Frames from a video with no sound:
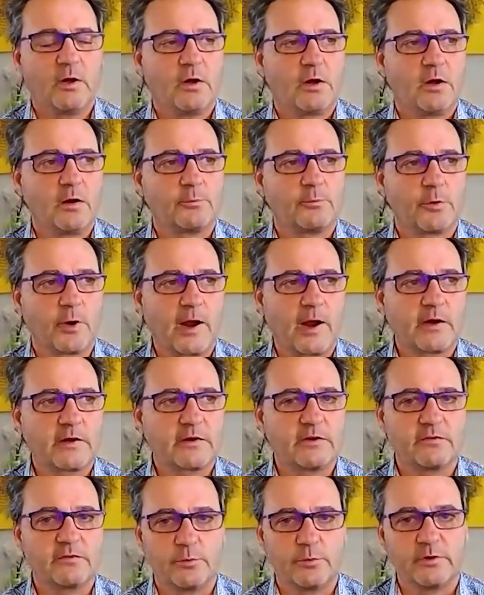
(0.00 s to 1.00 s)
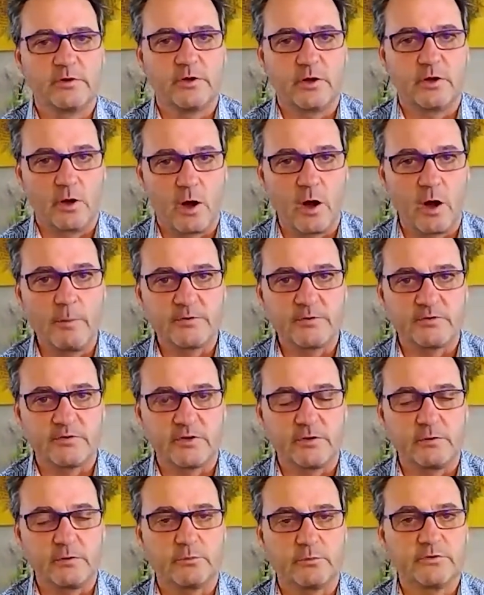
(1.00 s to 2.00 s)
A practice with the
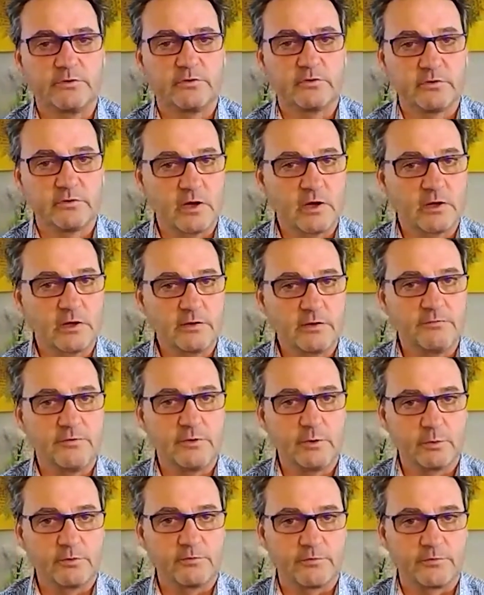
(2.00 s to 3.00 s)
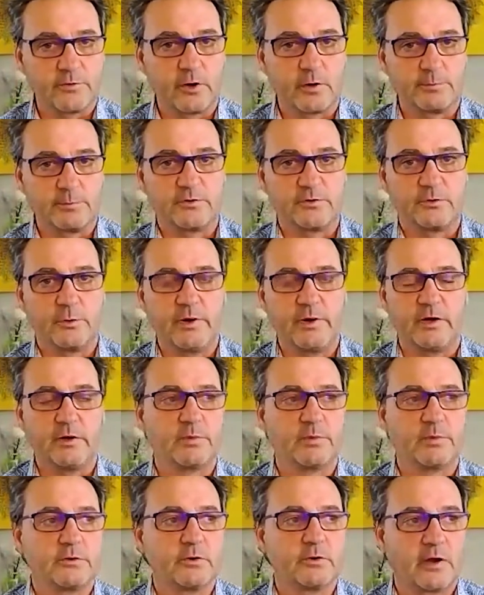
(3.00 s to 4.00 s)
opposite, which is luckily few and far between,
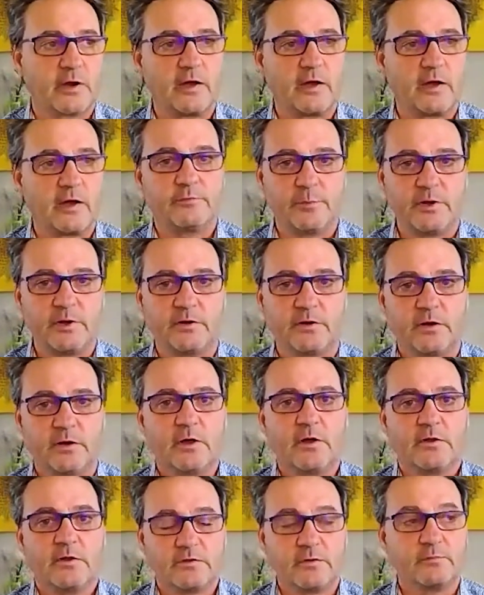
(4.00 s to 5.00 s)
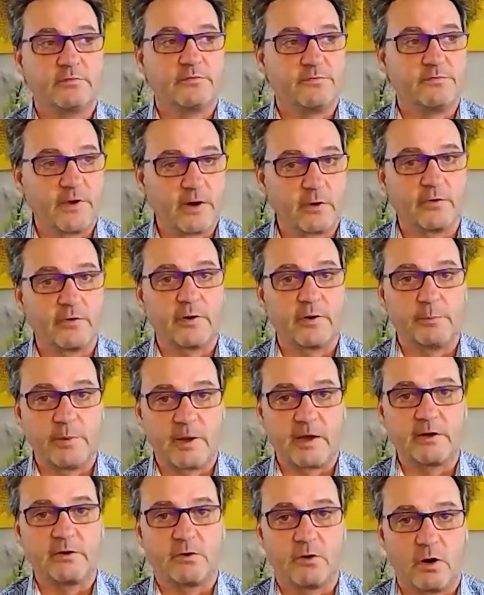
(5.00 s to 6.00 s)
but there have been some very
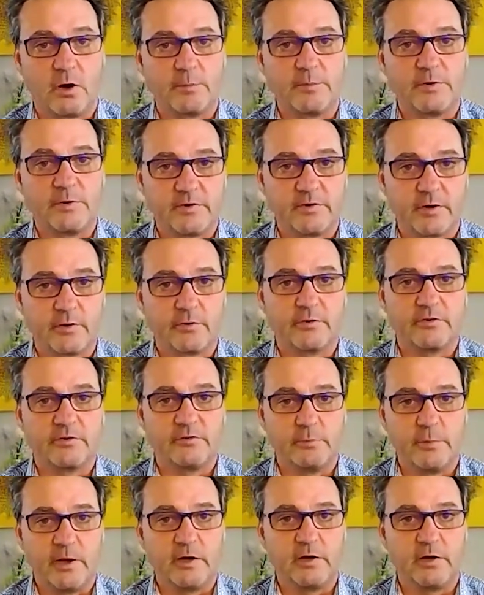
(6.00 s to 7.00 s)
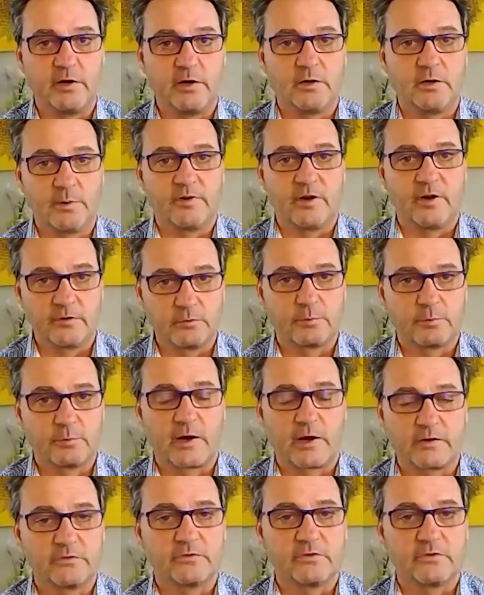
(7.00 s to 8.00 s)
bad commentaries made about dental
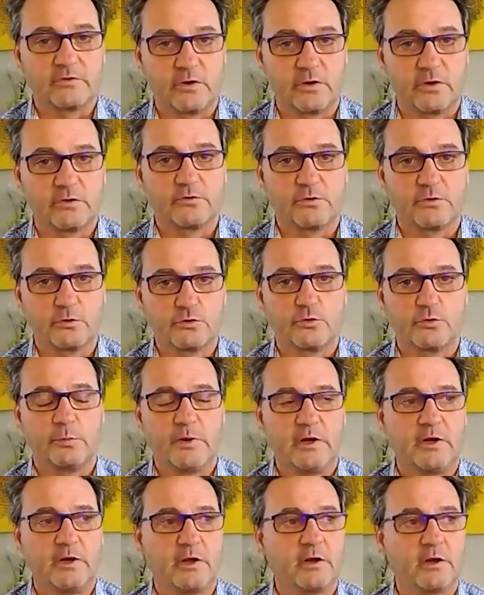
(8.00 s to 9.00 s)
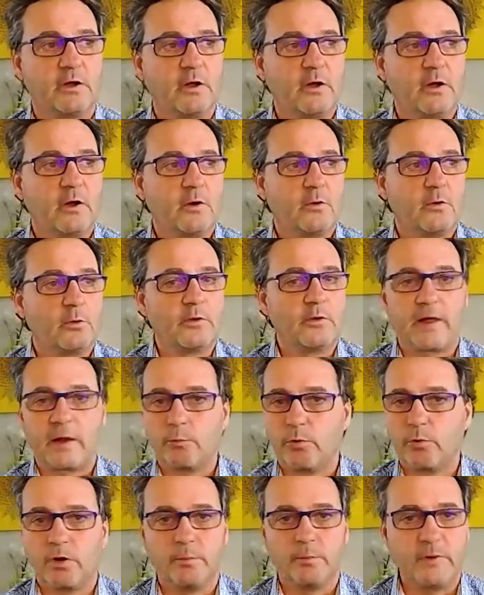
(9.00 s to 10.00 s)
practices on social media. Well, that
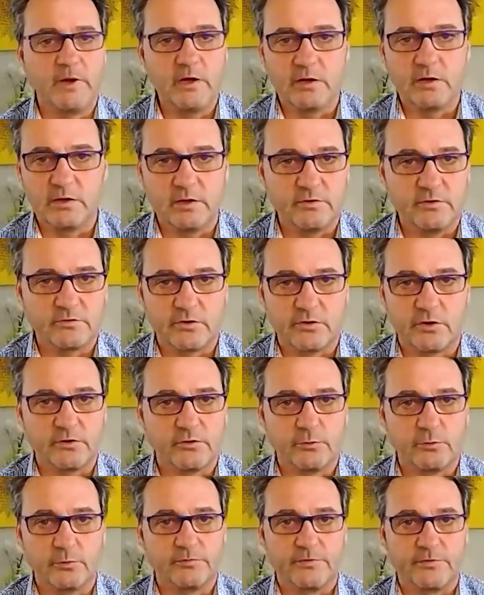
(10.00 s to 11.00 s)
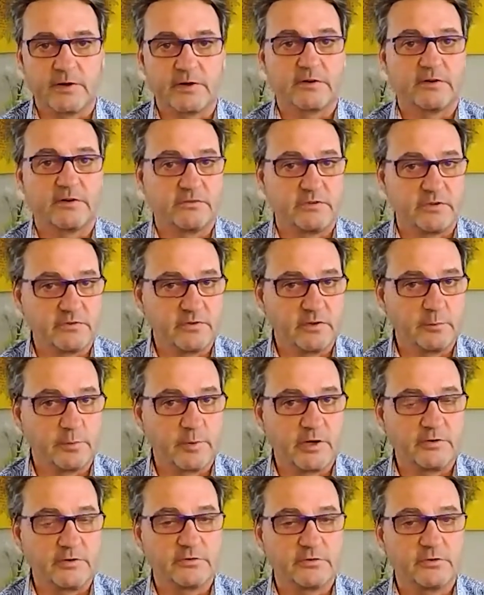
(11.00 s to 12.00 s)
will immediately start to affect existing
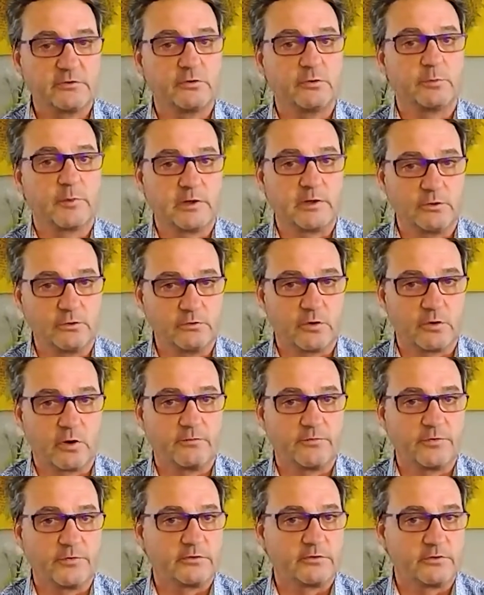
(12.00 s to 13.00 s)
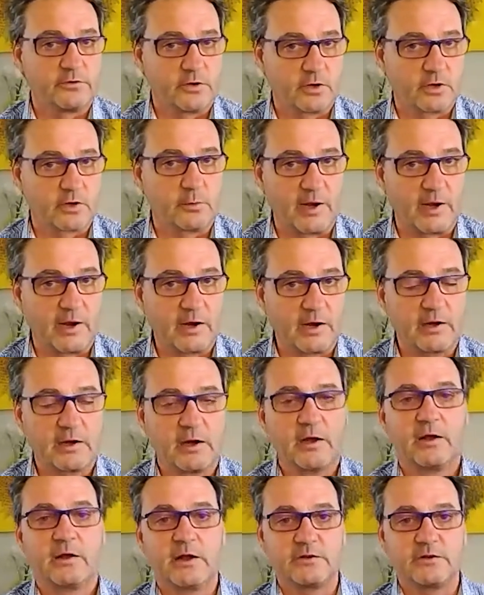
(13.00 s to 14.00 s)
patients who might lose confidence and not come back.
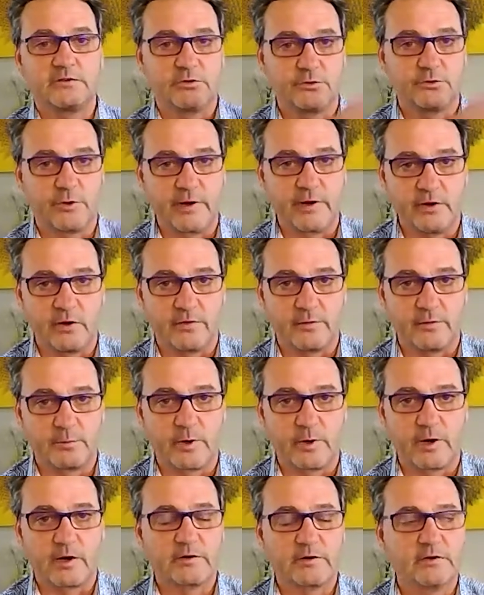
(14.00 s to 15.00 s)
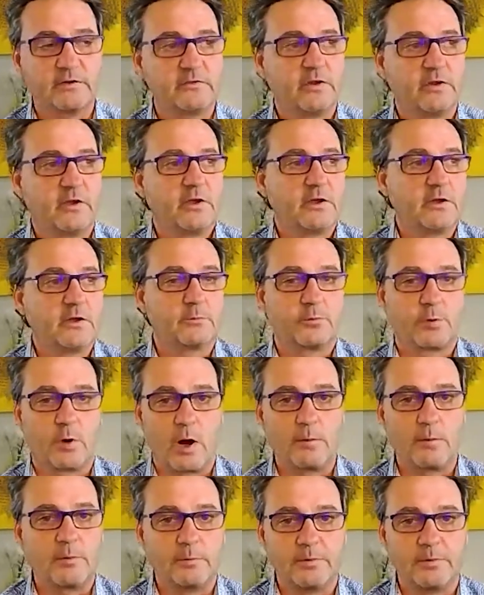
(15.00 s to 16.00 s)
That's a drain on the practice. It'll
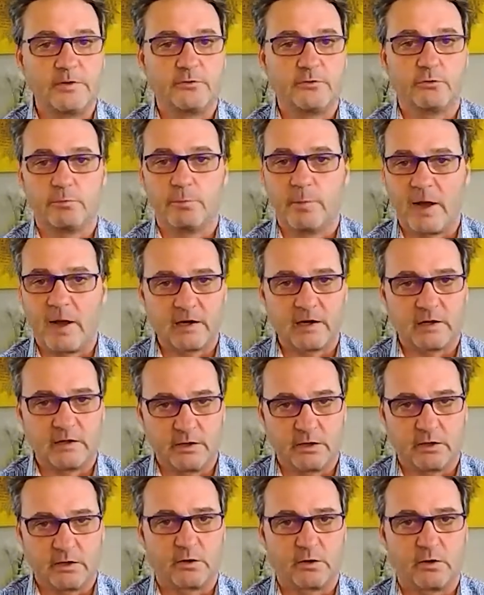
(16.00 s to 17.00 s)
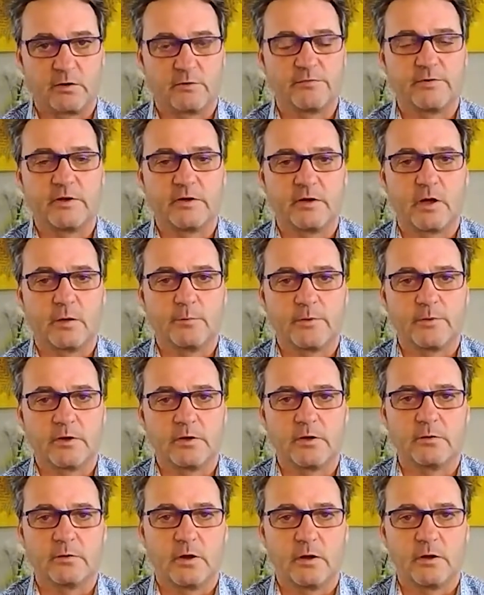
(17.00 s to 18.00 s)
probably dramatically cut off incoming
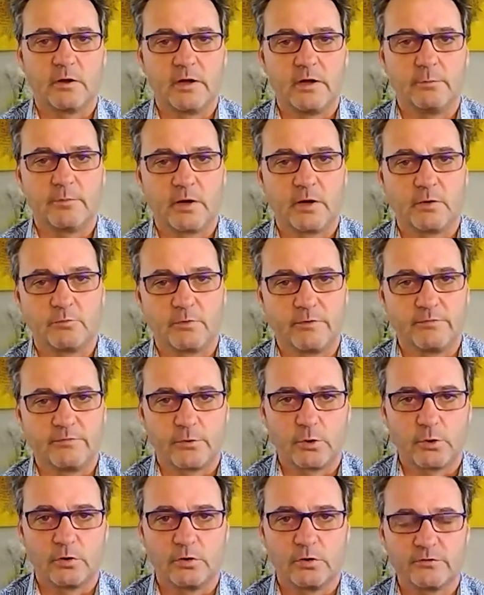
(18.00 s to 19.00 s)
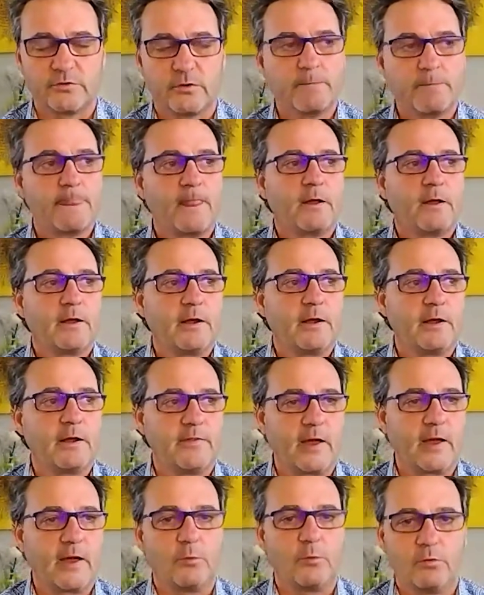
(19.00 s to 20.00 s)
inbound referrals, and
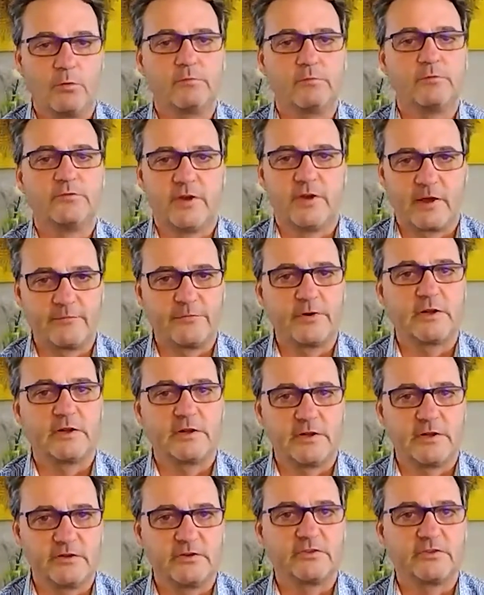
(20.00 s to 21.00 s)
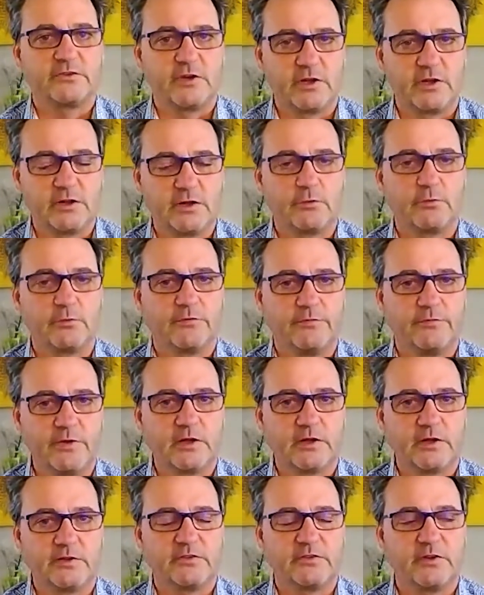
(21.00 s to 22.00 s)
that will definitely distinctly reveal
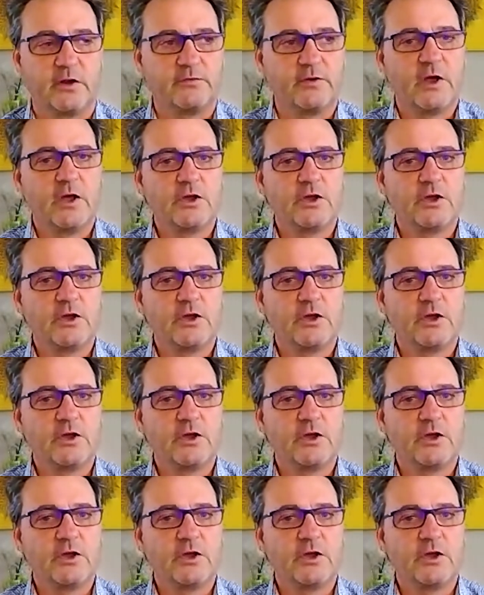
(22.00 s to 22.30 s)
itself.